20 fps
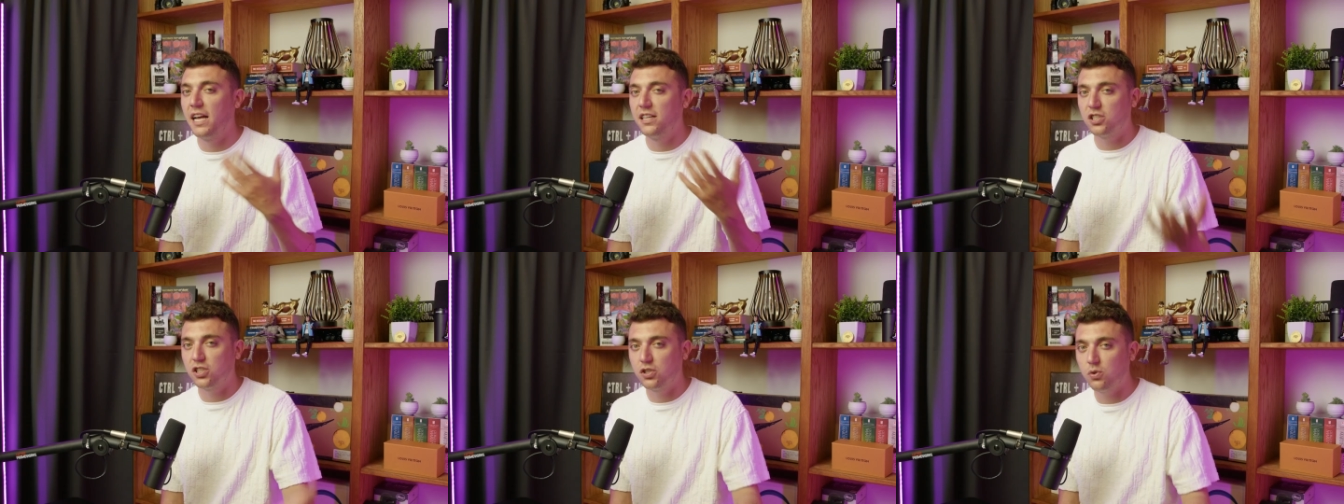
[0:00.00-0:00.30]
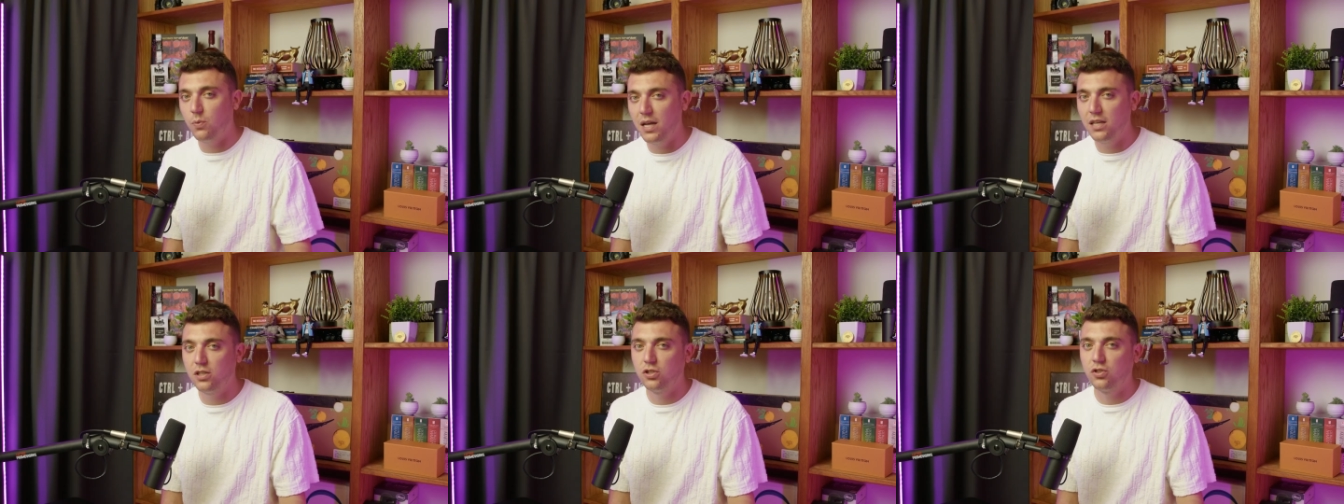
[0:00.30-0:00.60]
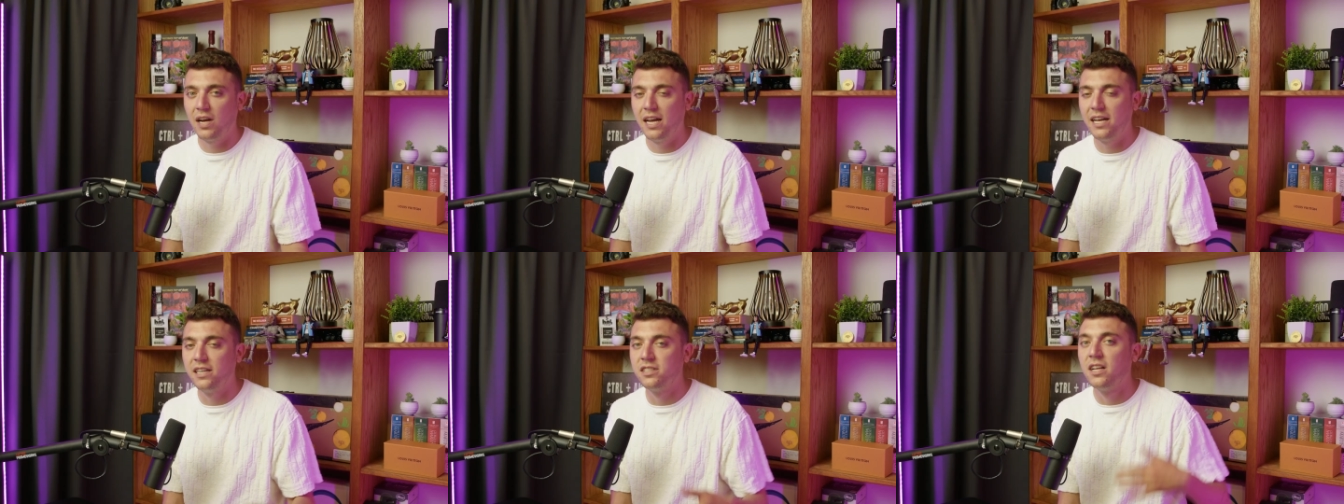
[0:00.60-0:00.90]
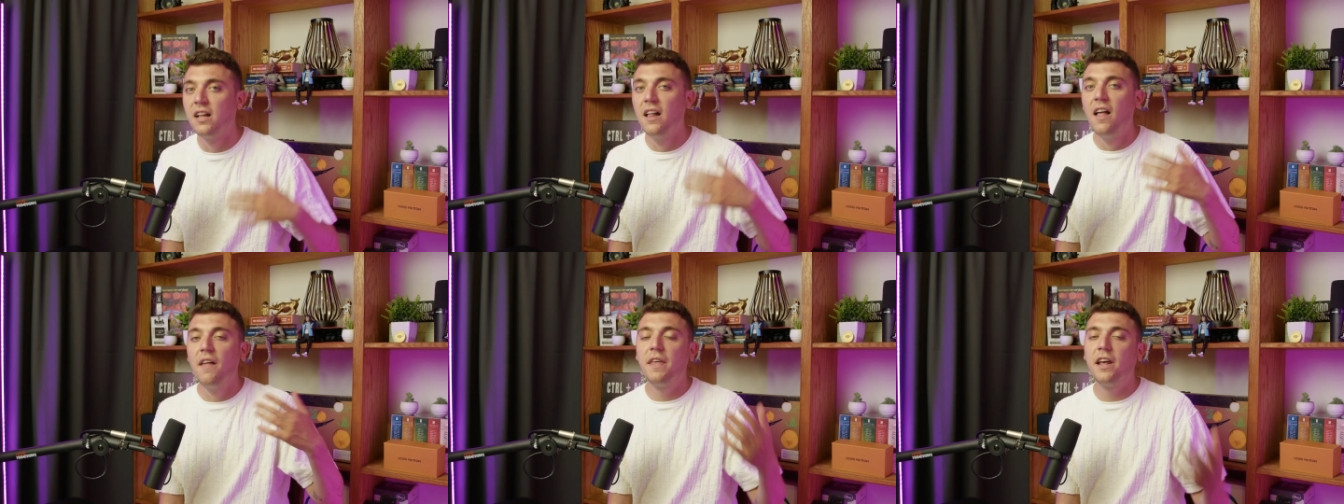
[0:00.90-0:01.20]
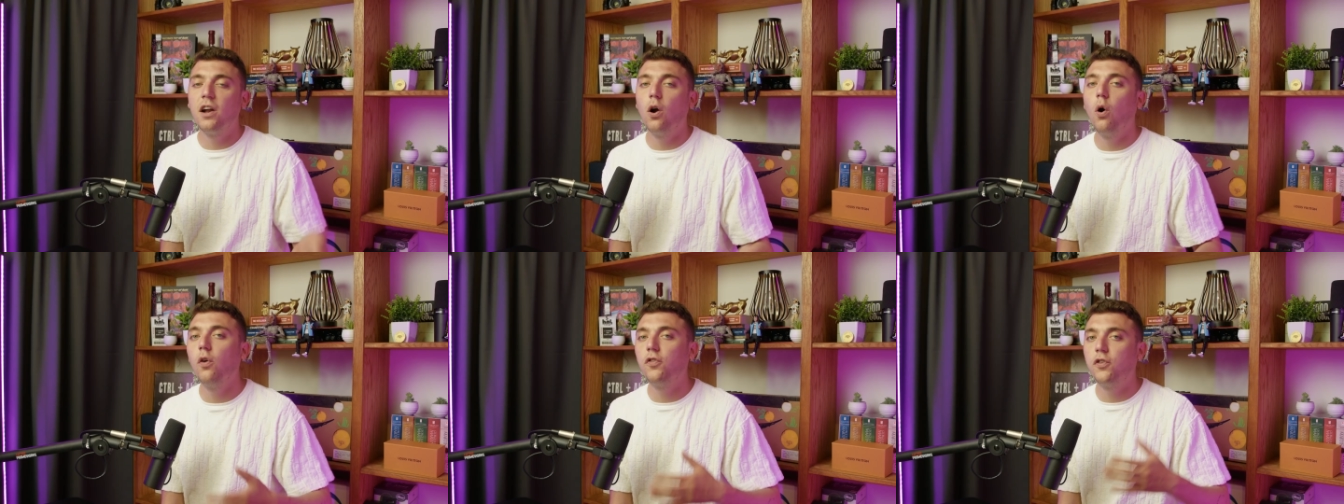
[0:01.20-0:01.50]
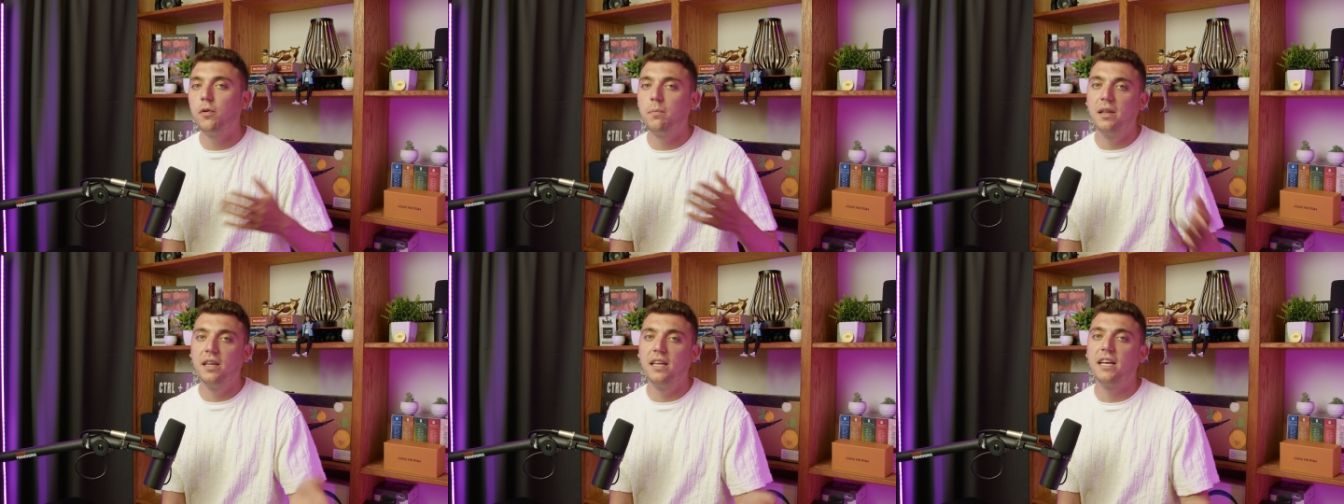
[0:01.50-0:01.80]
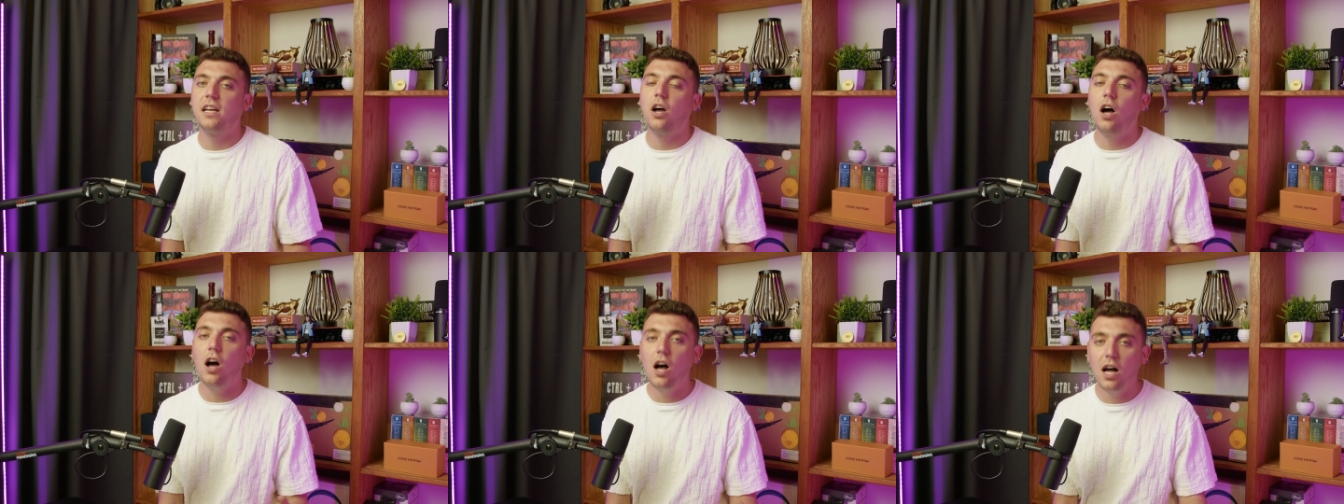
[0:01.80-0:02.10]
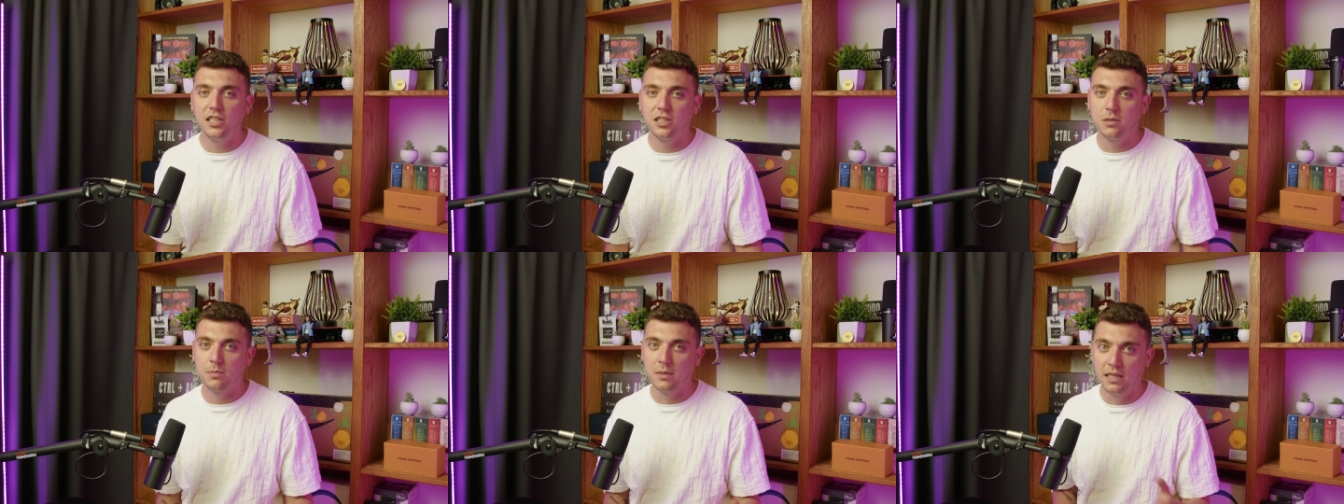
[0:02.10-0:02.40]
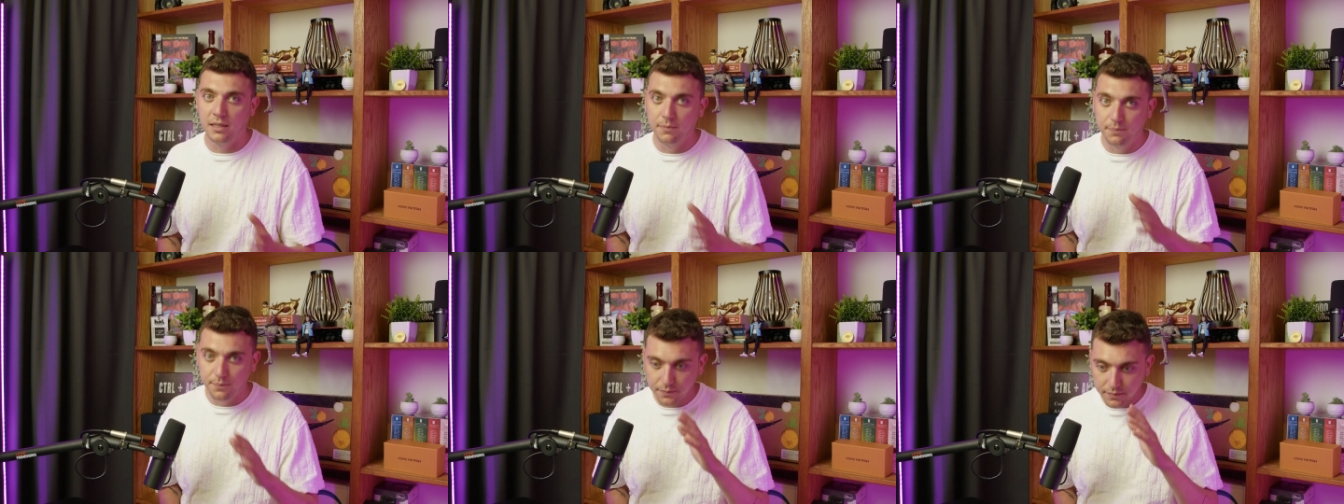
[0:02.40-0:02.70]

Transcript: swing trades that ultimately cause me